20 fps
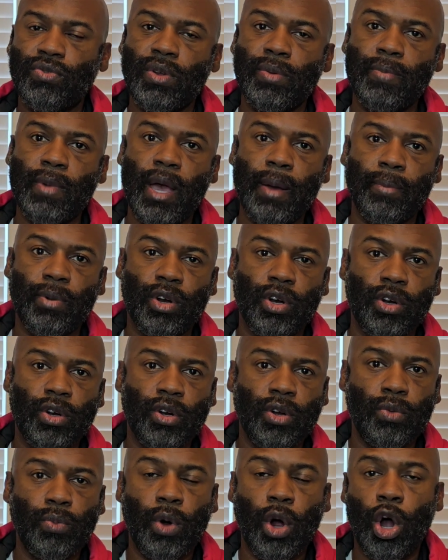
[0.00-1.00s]
Remember,
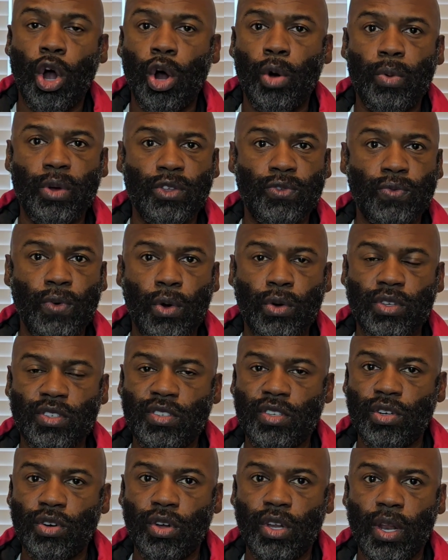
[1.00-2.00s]
we're always
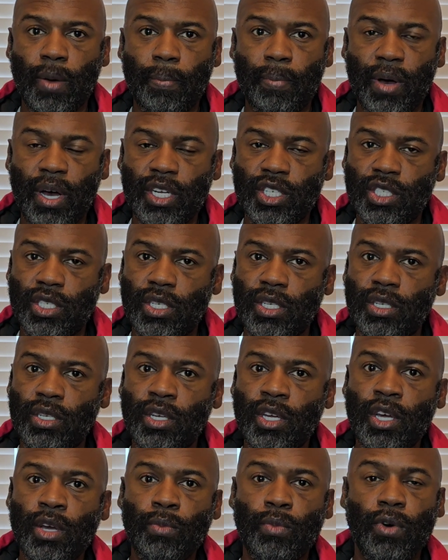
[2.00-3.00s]
focusing on the budget.
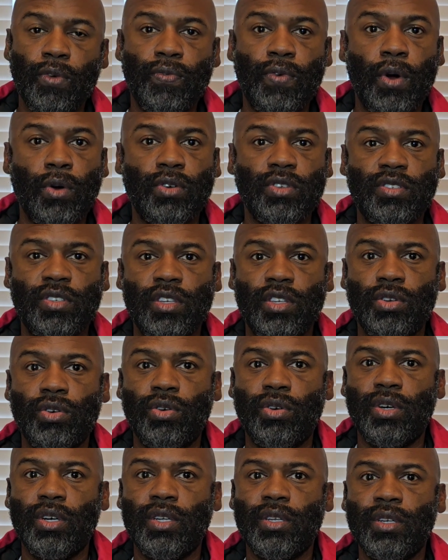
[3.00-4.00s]
We're focusing
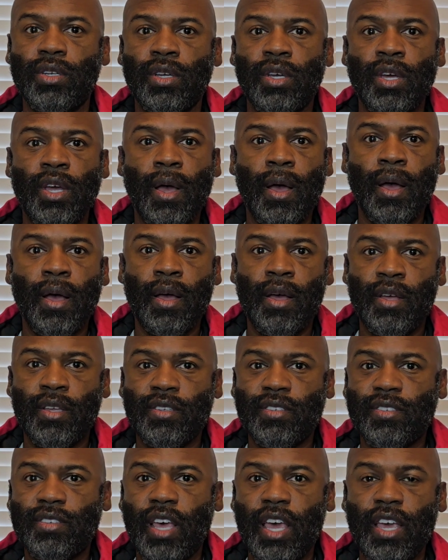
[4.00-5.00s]
on
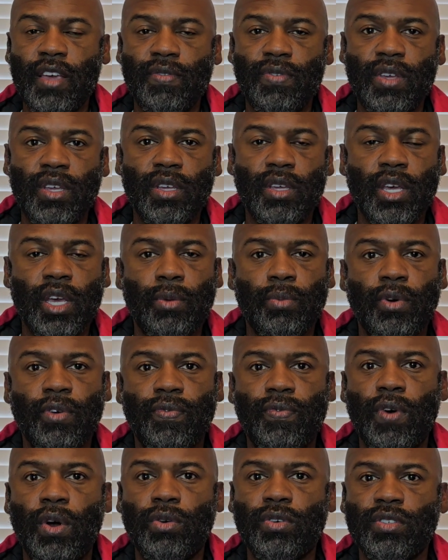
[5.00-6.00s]
saving and we're
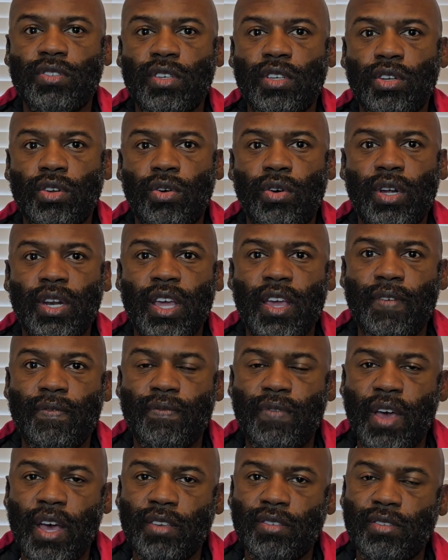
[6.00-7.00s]
focusing on
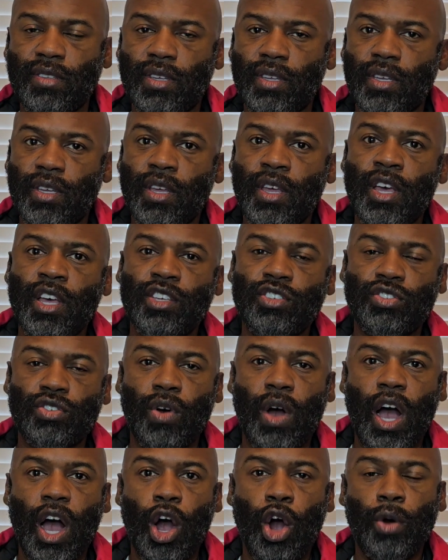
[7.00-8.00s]
investing.
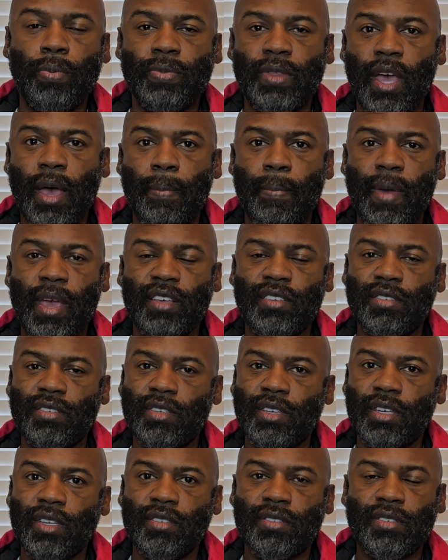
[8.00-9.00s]
So I hope that makes
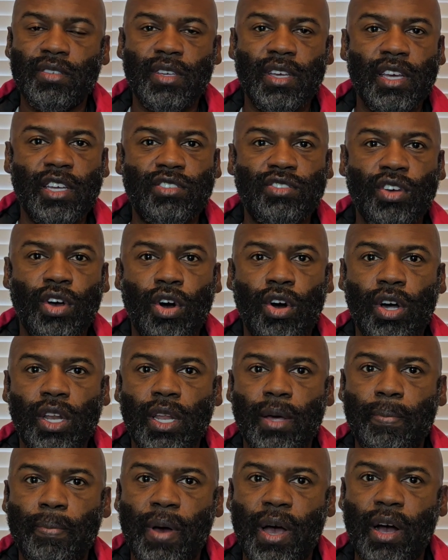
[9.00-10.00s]
sense. It's
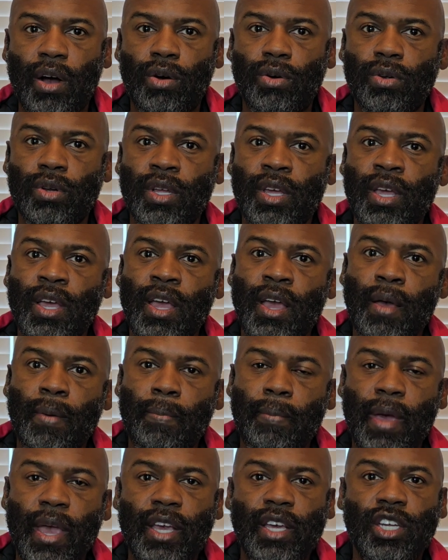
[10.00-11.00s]
all about
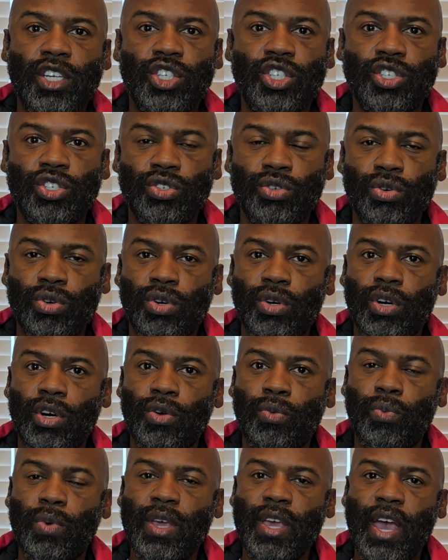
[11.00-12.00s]
making
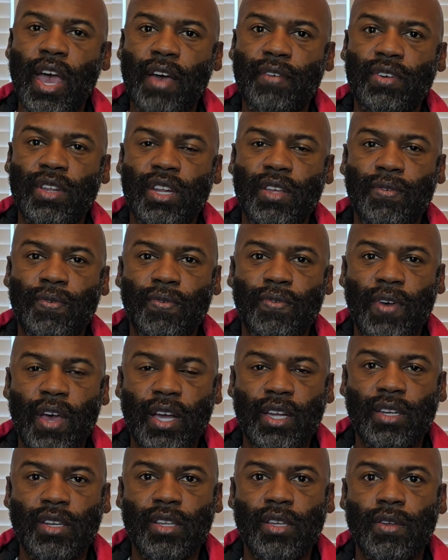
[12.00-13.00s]
sure we have an
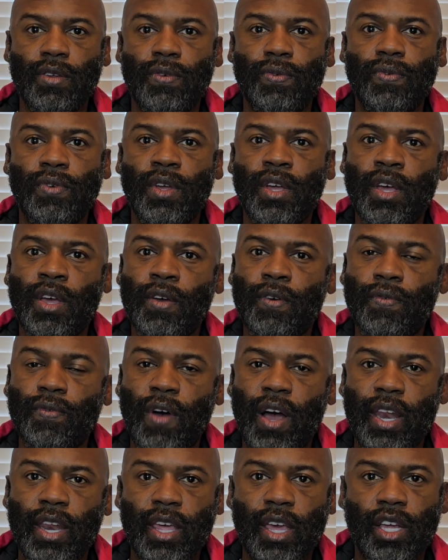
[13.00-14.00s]
effective
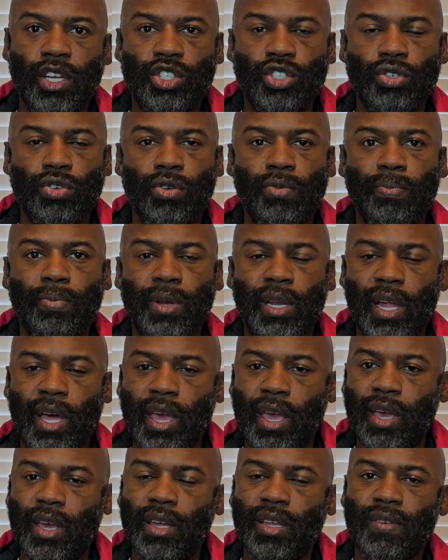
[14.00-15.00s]
financial
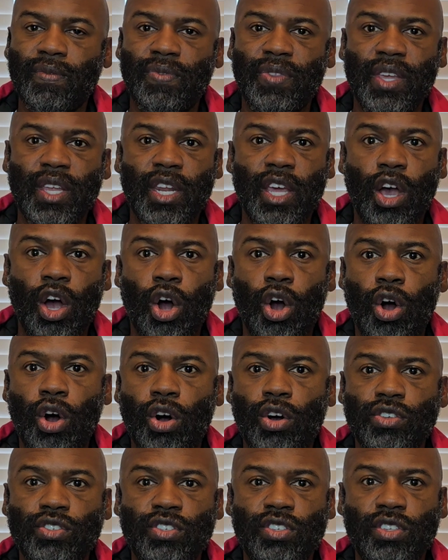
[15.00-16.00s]
plan, and it
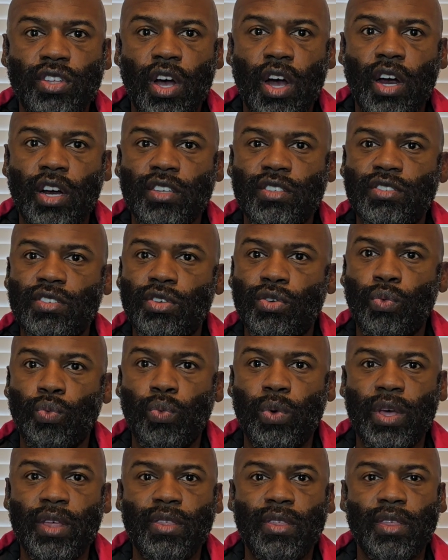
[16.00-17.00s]
all starts
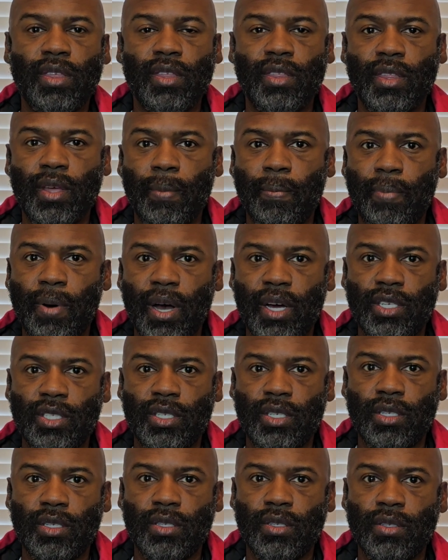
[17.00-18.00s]
with the
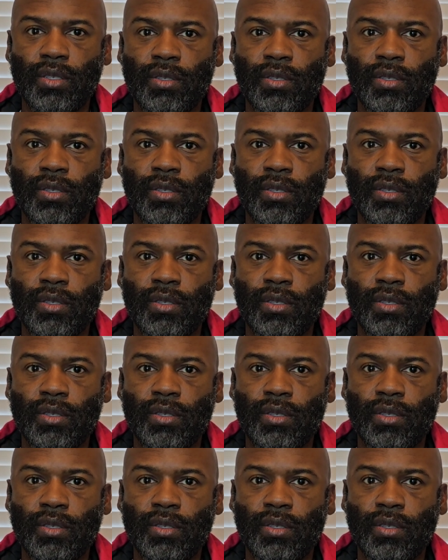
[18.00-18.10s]
budget.